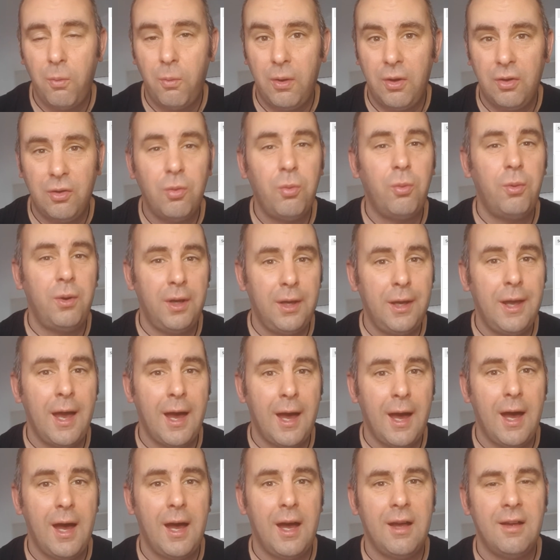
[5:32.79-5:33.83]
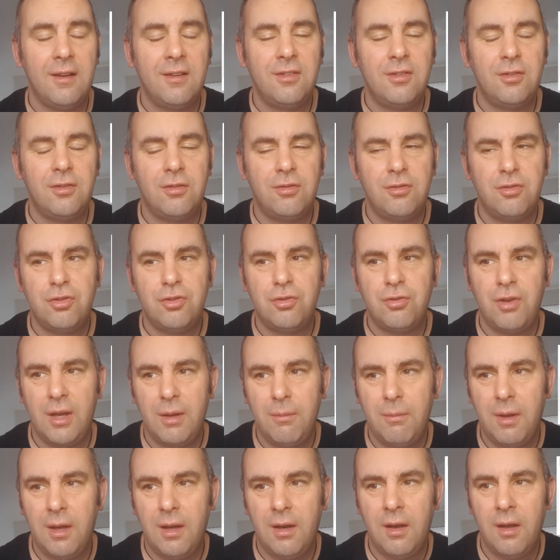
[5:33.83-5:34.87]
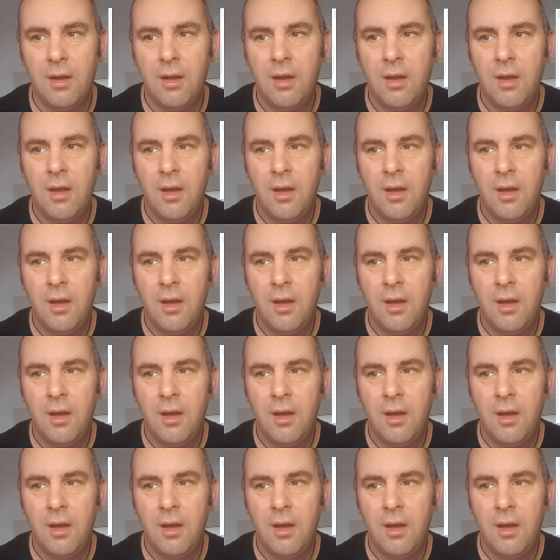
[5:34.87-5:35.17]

which we are streaming